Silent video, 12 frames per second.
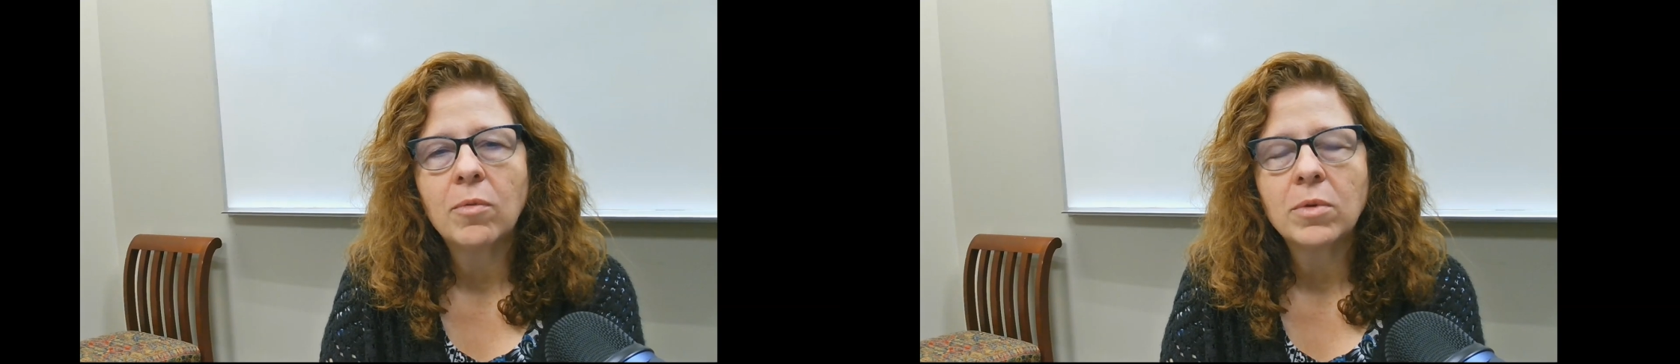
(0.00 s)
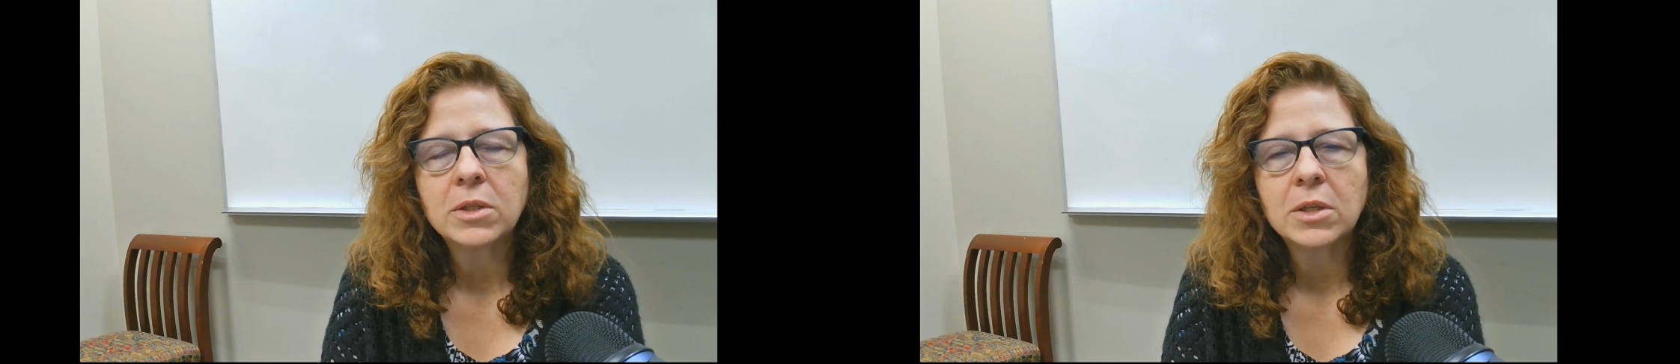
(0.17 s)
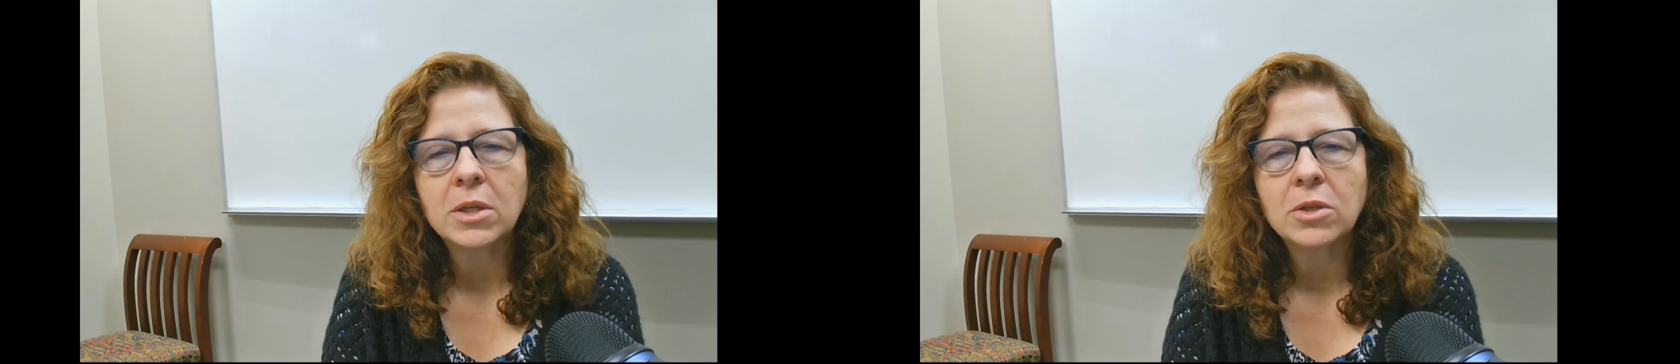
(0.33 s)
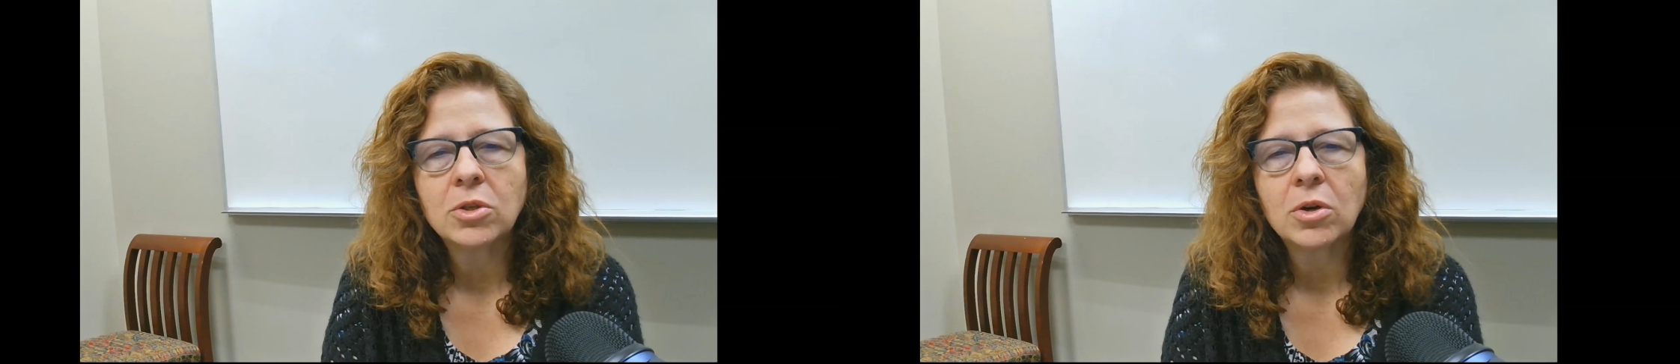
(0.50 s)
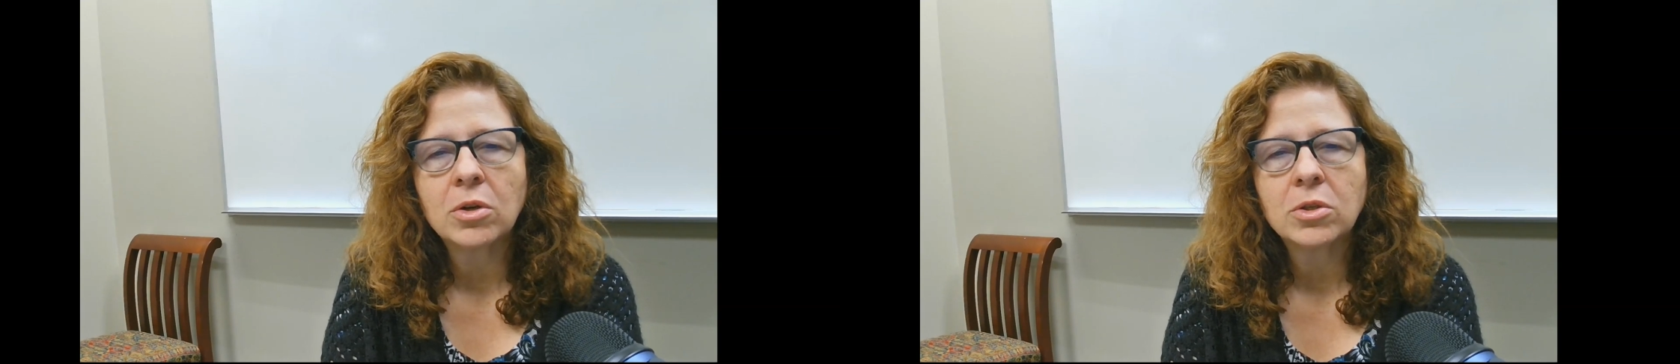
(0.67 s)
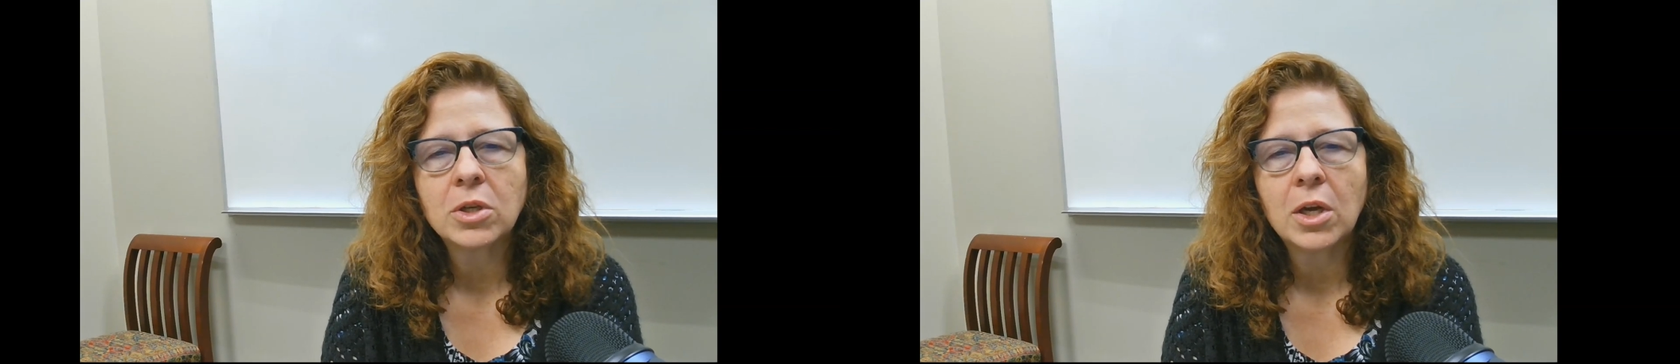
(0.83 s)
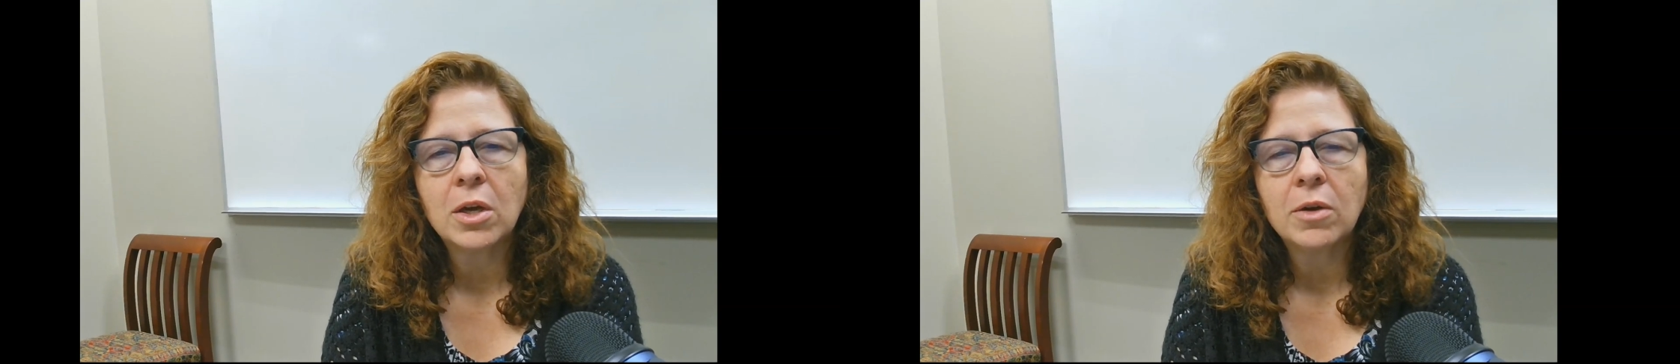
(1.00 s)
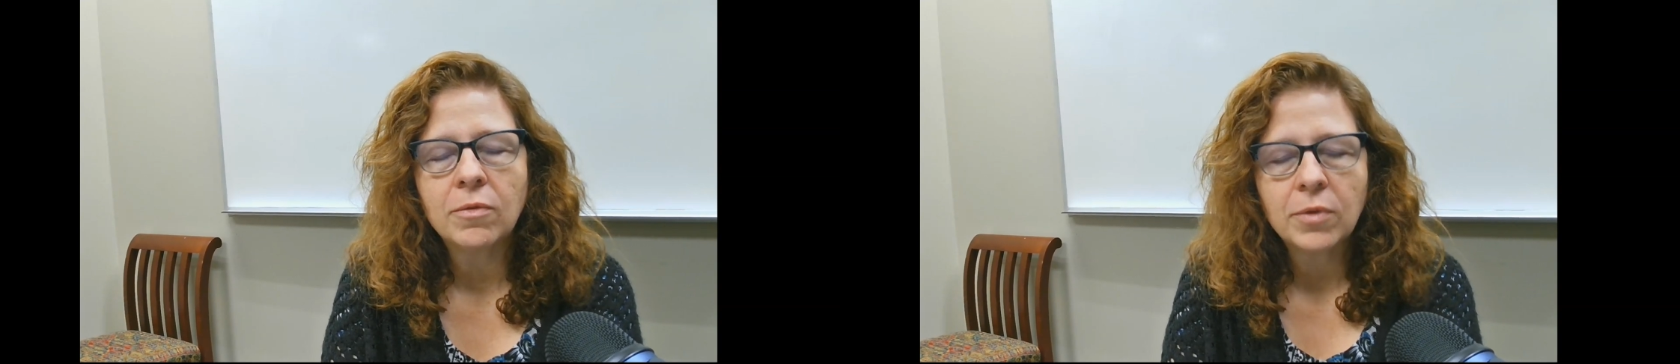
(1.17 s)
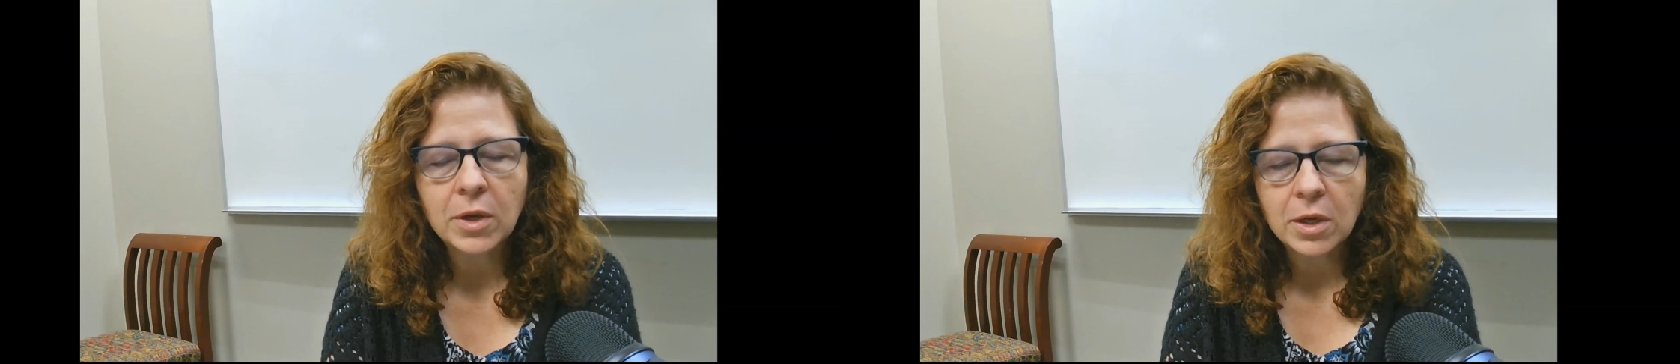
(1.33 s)
was in charge
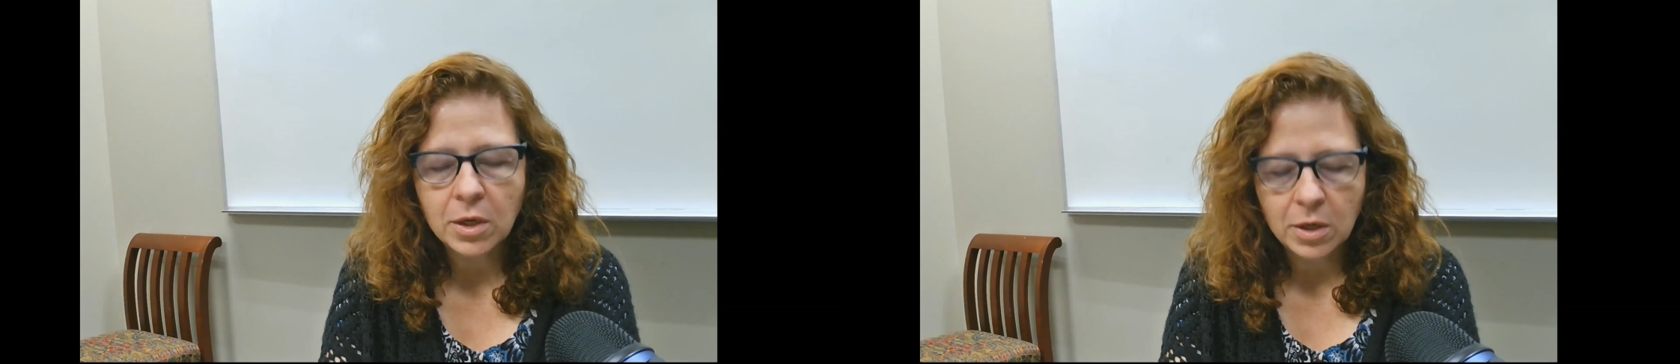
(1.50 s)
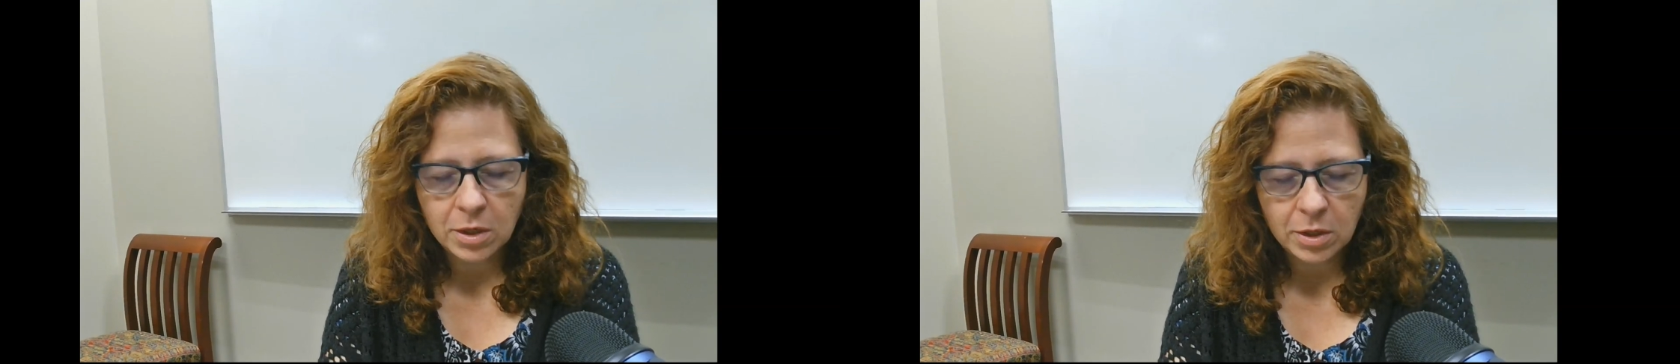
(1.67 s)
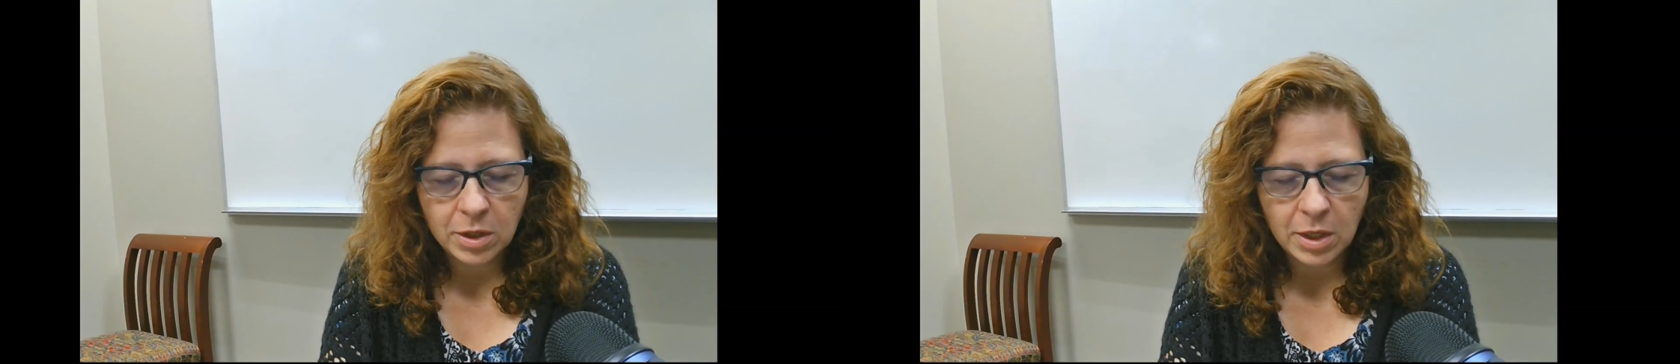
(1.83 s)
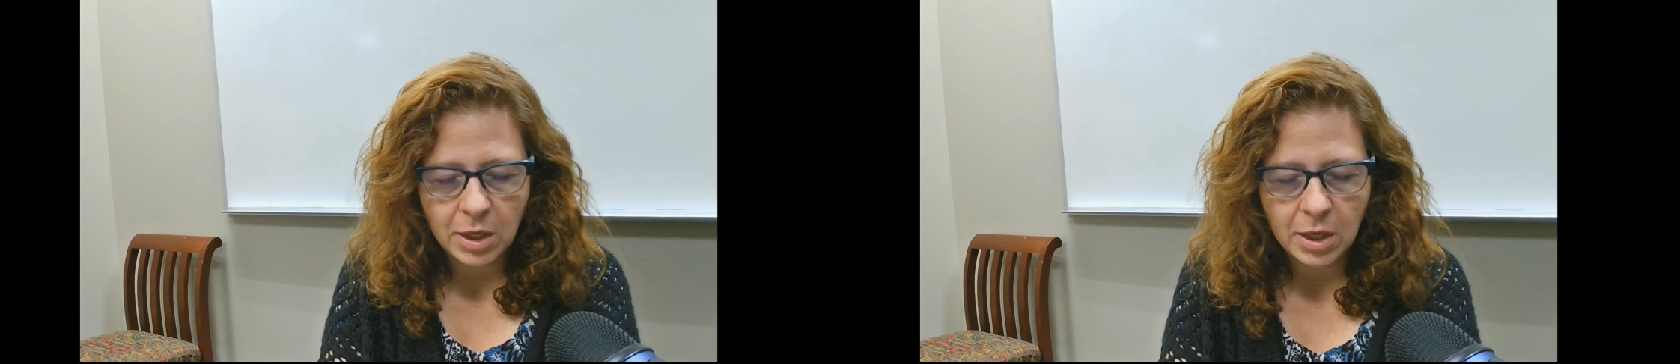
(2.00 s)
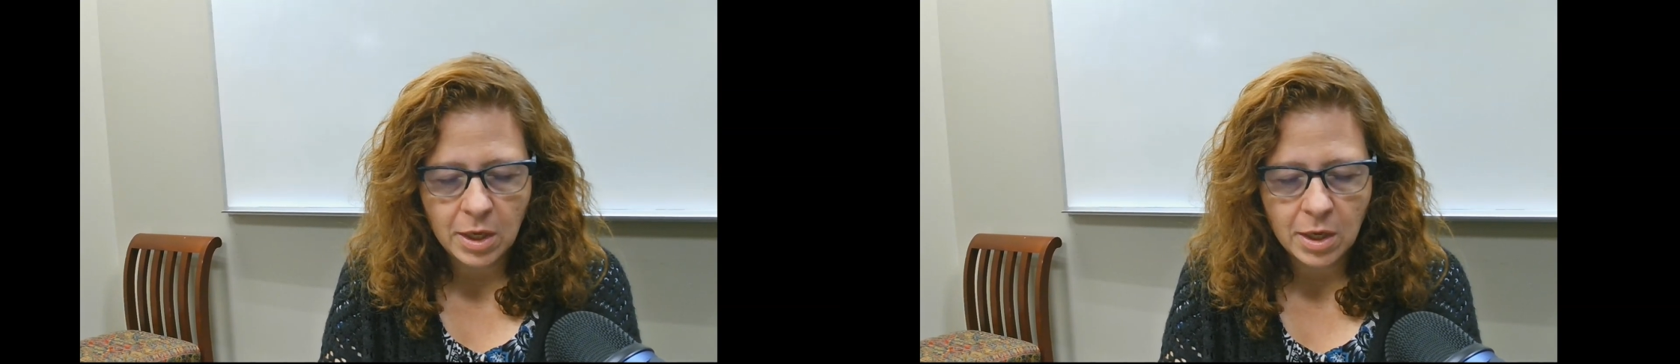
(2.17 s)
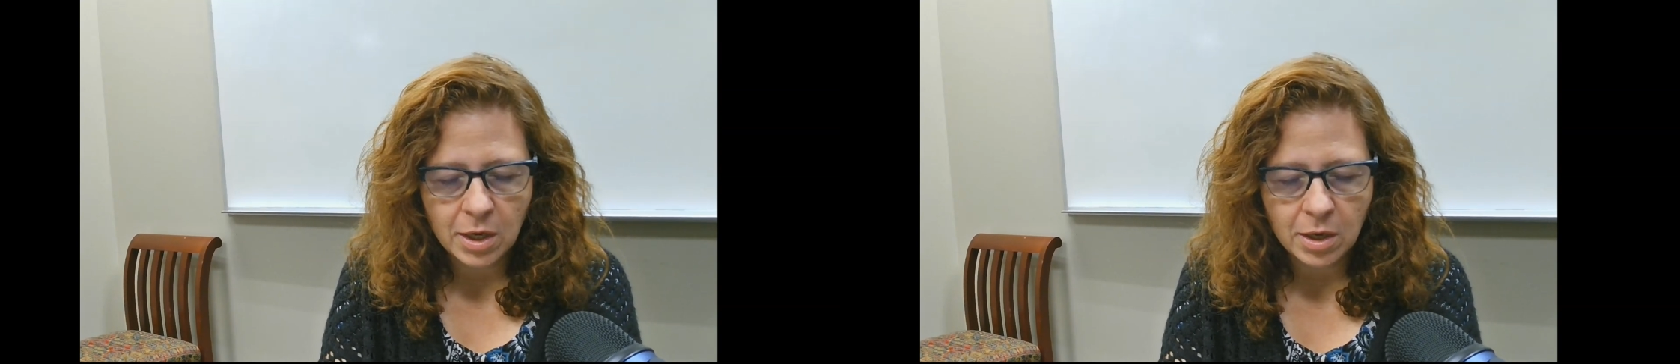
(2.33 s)
of the